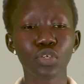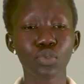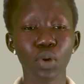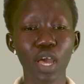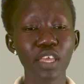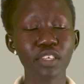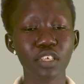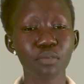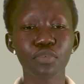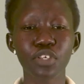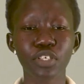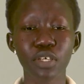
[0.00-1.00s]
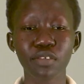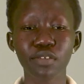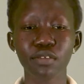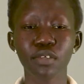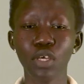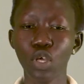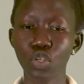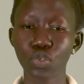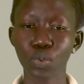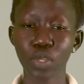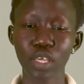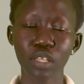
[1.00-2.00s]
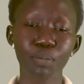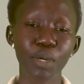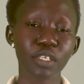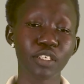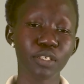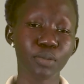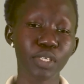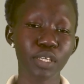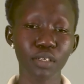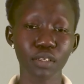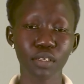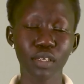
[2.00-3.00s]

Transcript: to high temperatures to kill bacteria